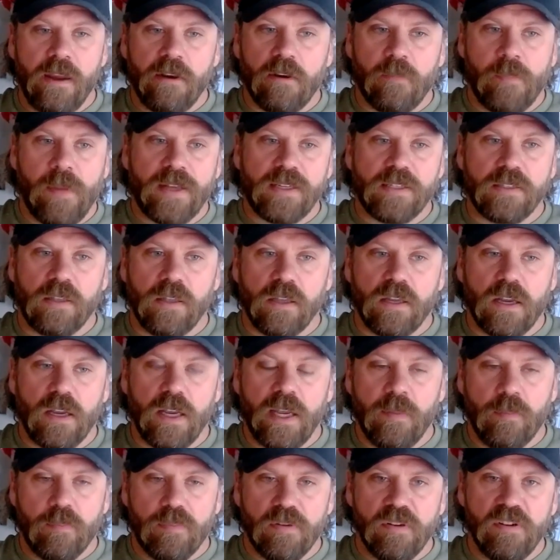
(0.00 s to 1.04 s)
incremental
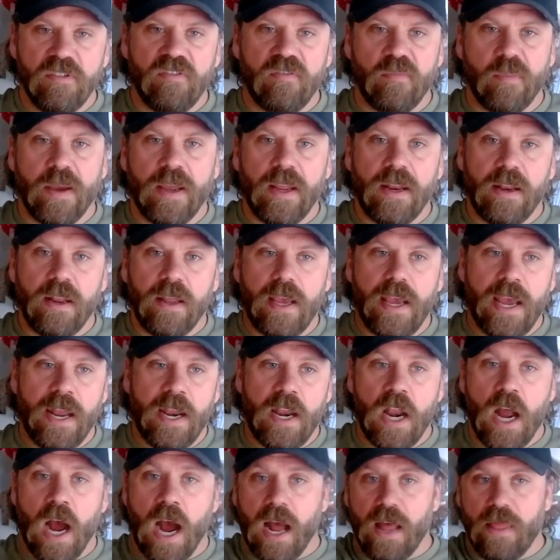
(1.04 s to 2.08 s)
improvement
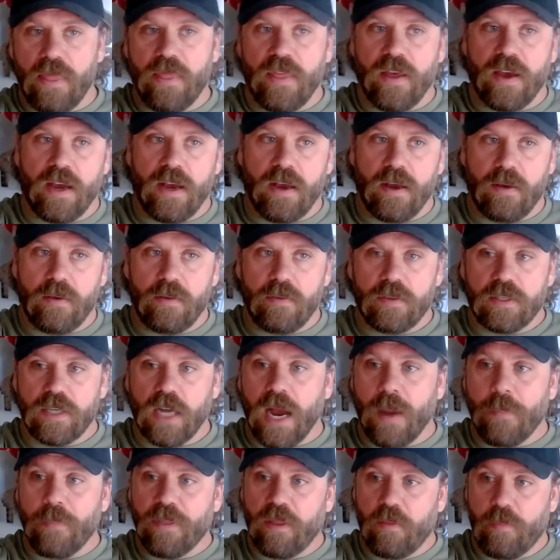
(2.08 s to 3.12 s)
and not the
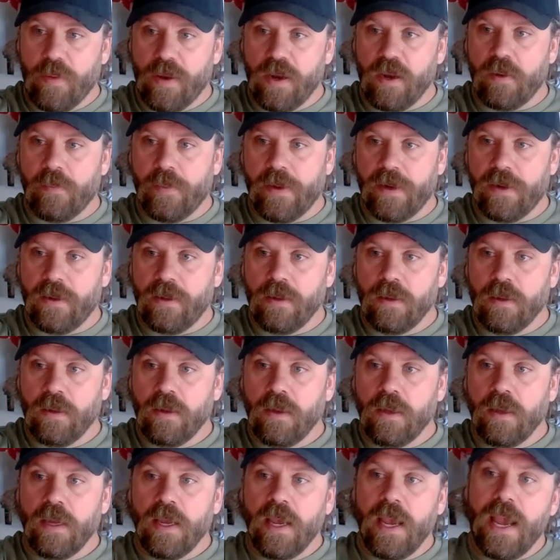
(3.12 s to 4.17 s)
top of the pyramid,
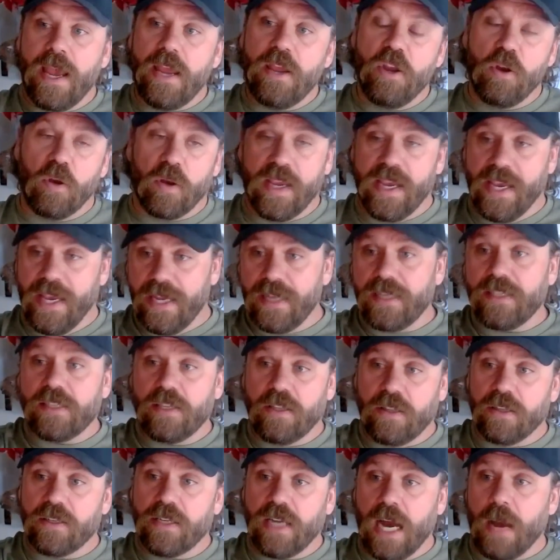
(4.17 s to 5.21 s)
you'll get
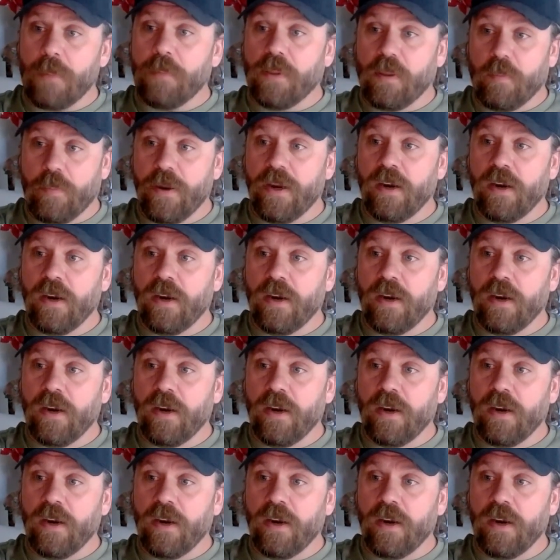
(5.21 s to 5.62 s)
to the top of the